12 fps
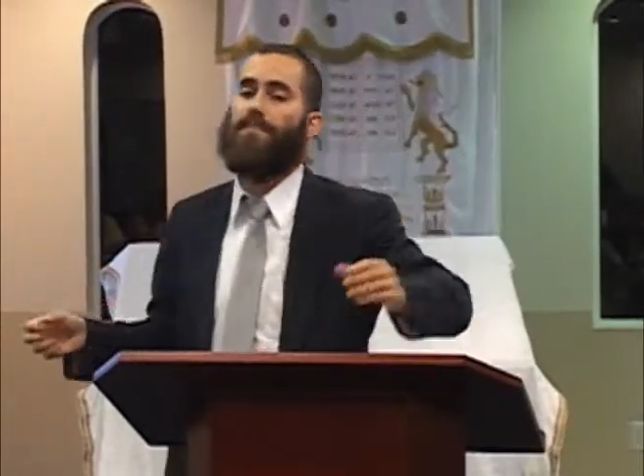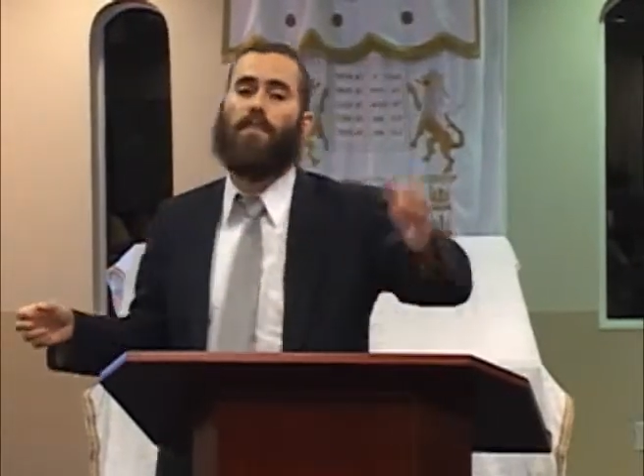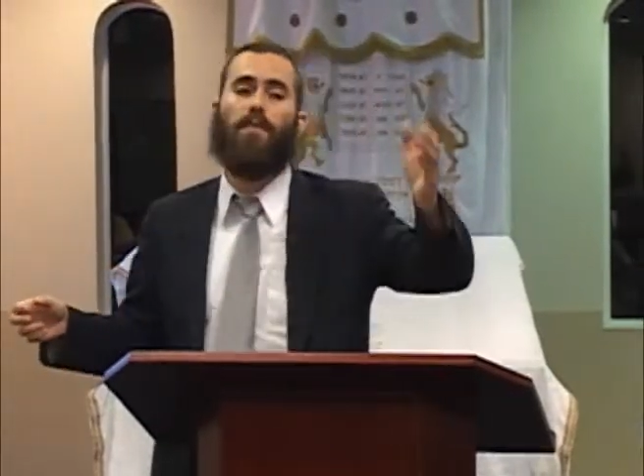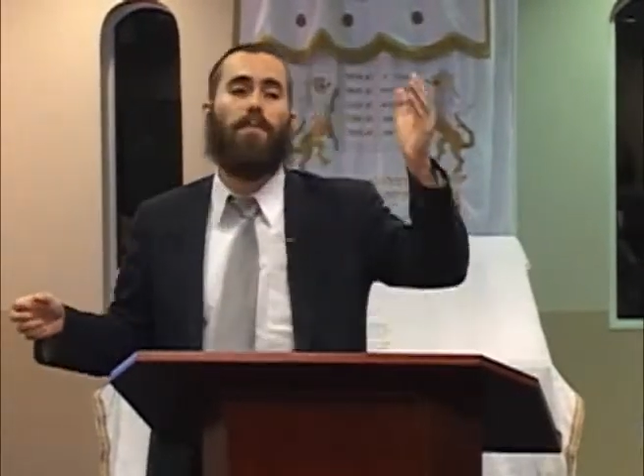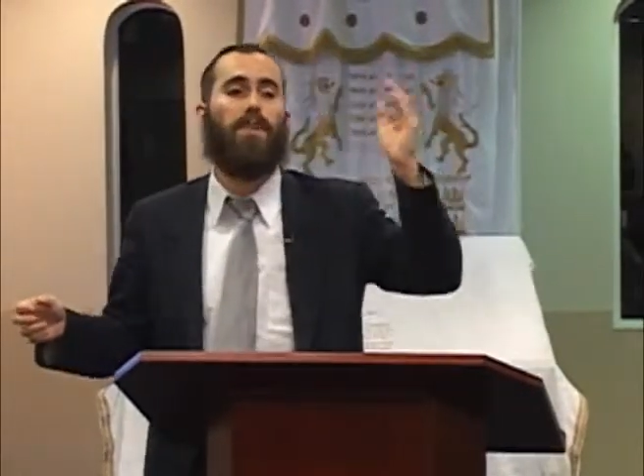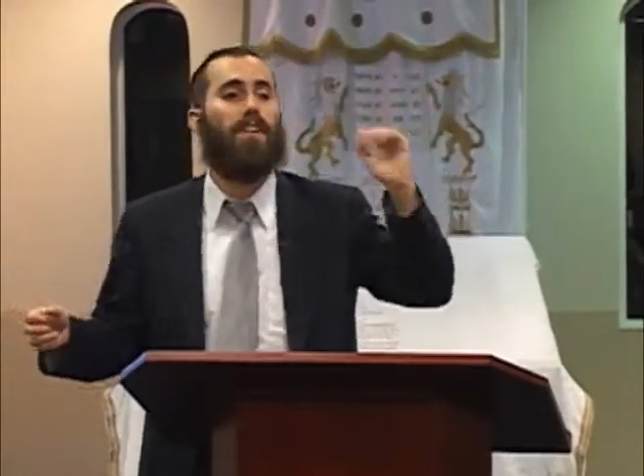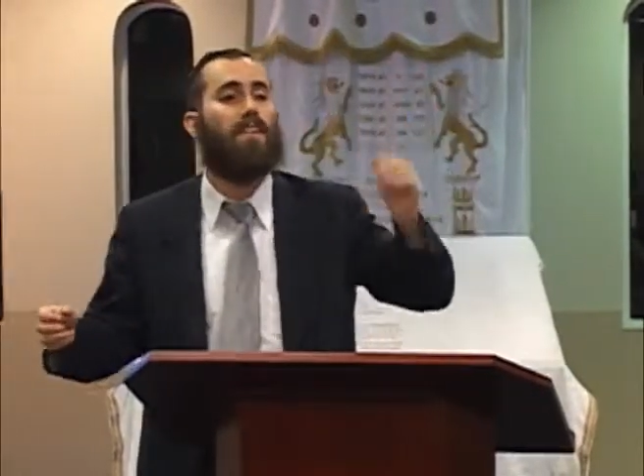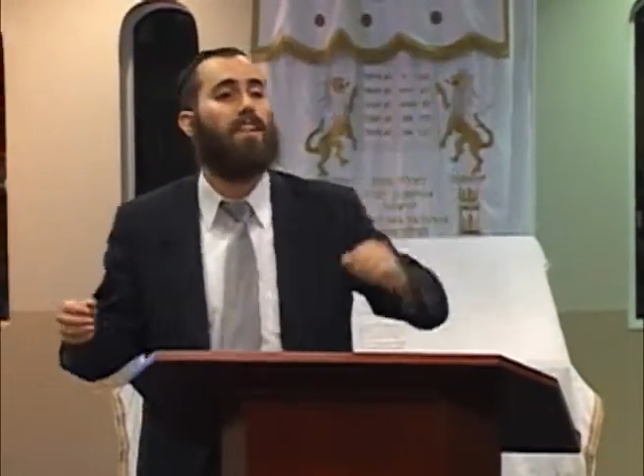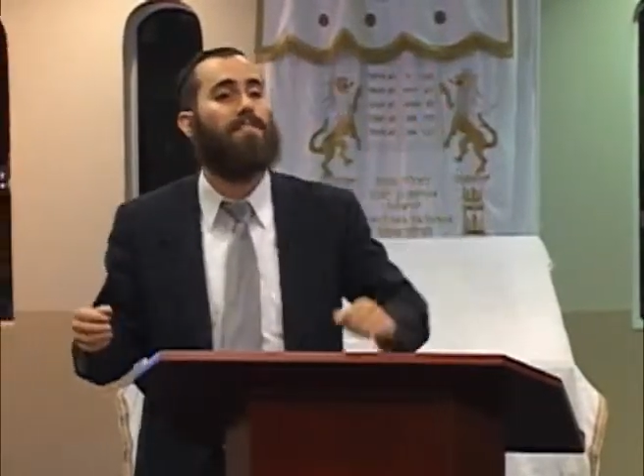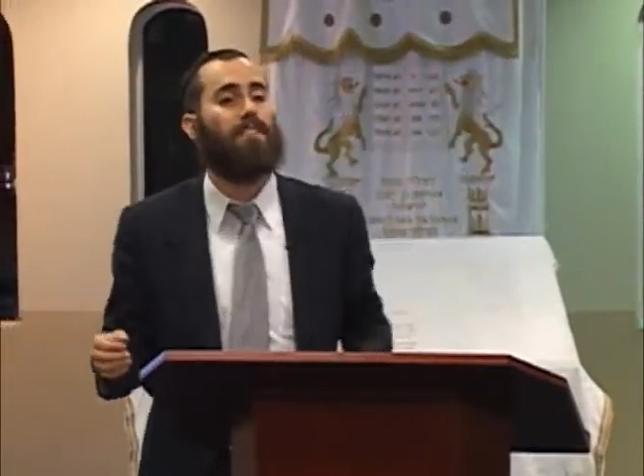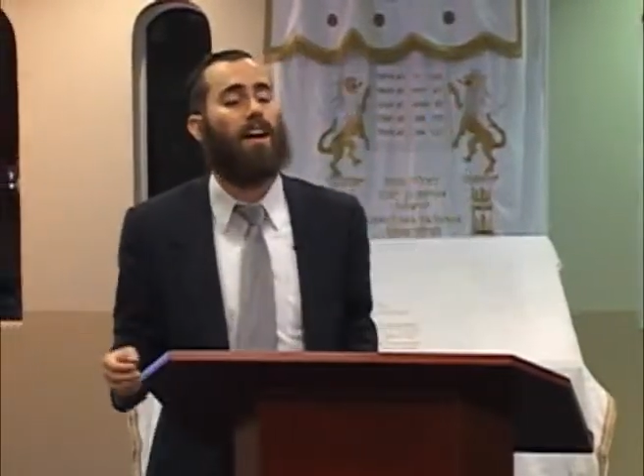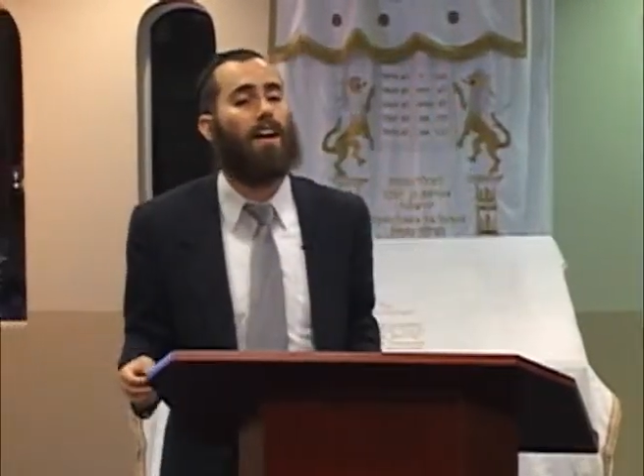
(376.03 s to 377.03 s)
from the beginning
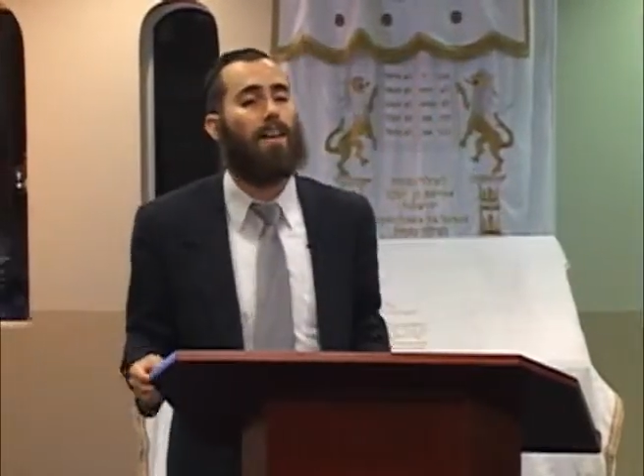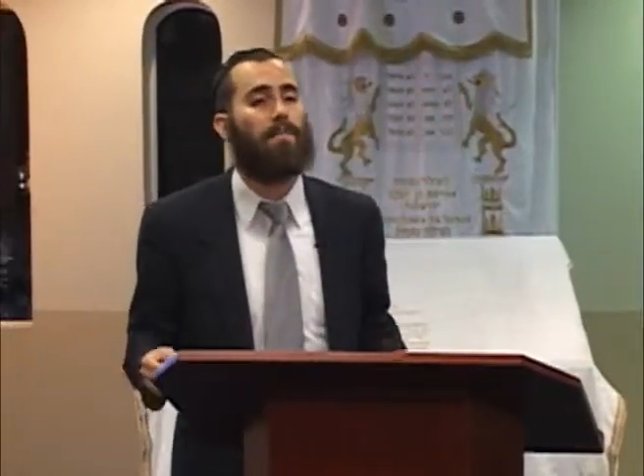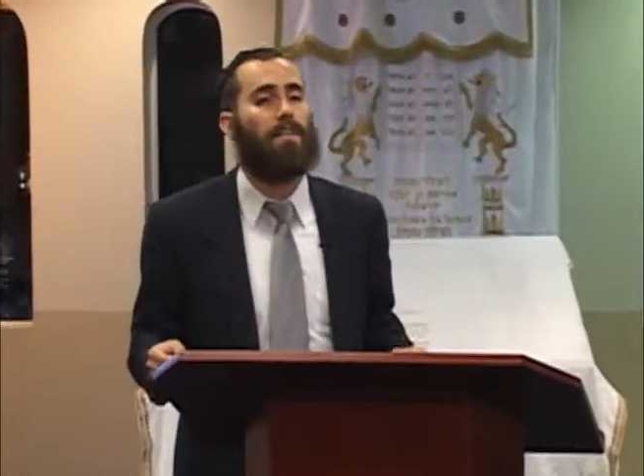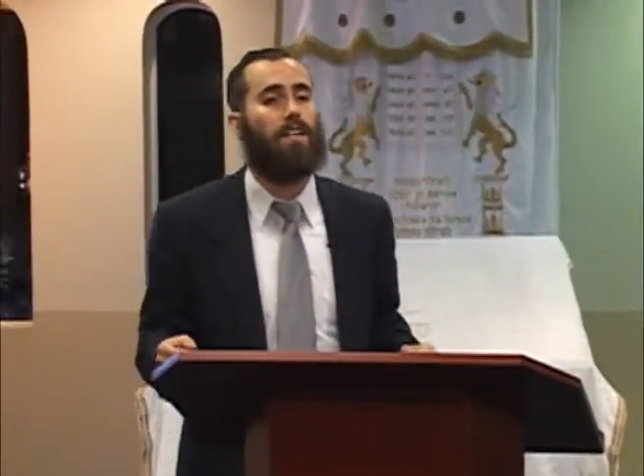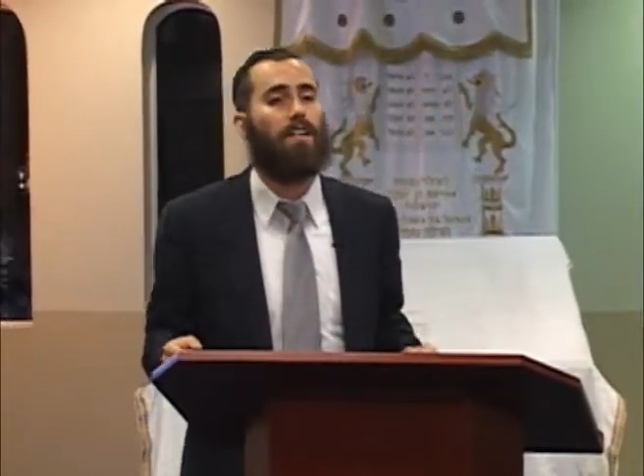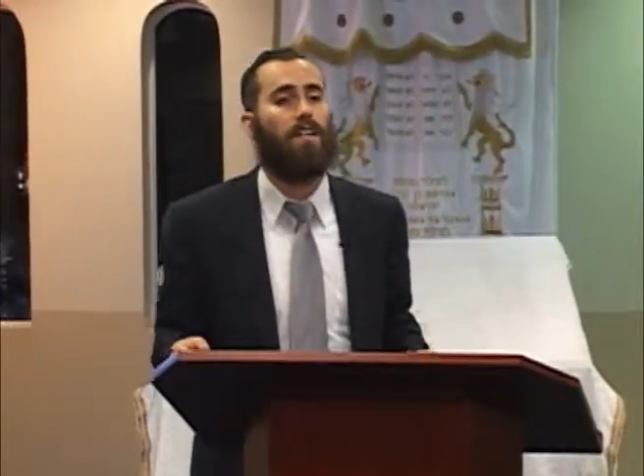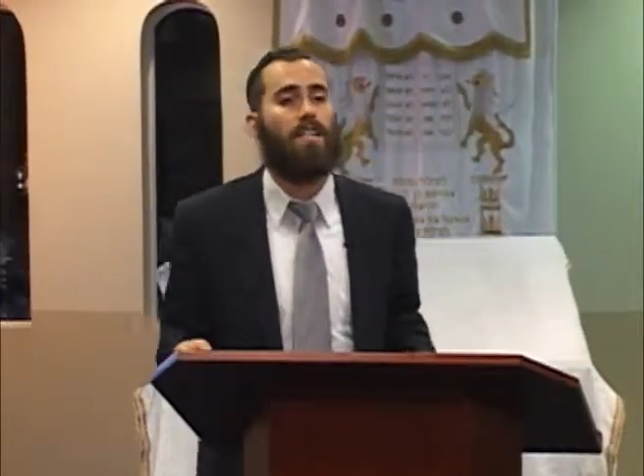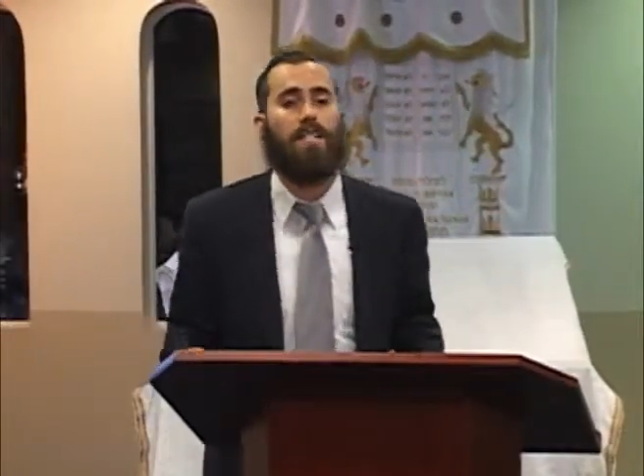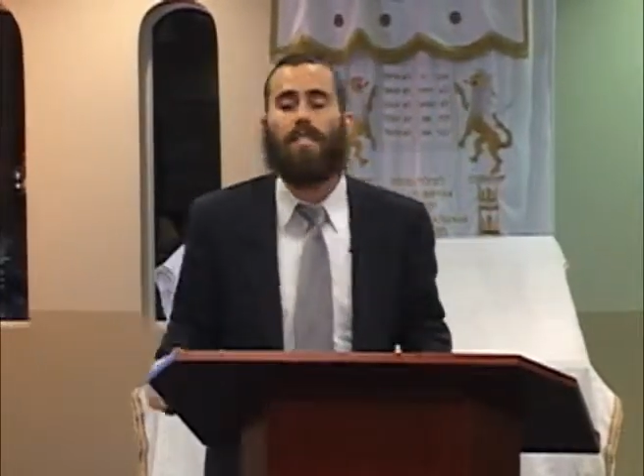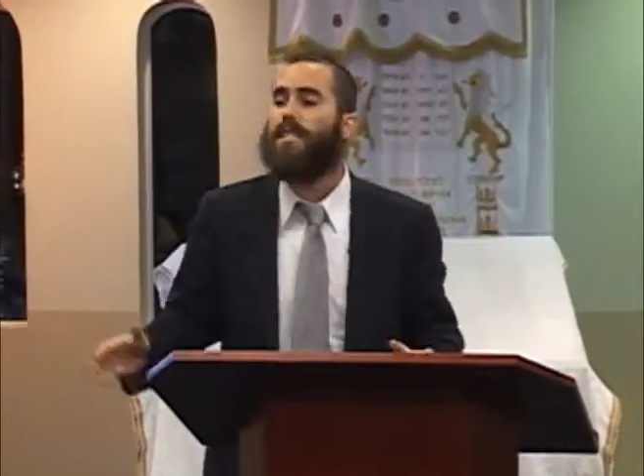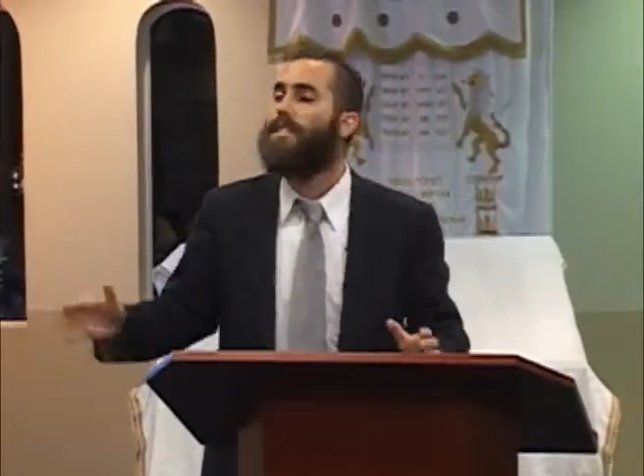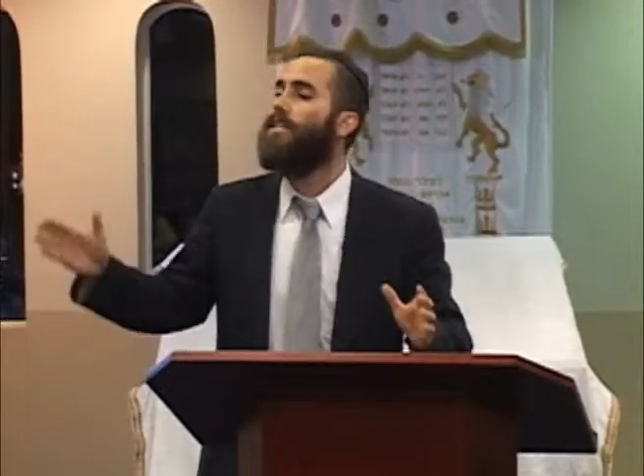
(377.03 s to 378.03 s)
of time
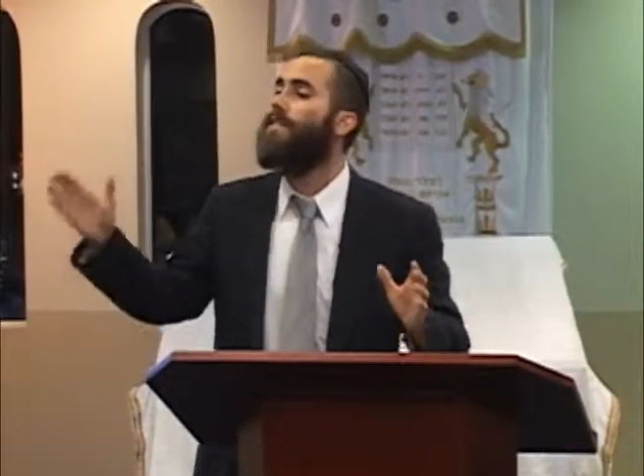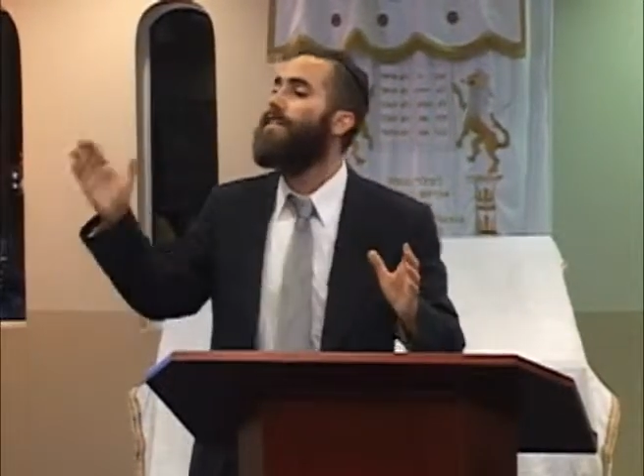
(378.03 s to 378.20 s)
until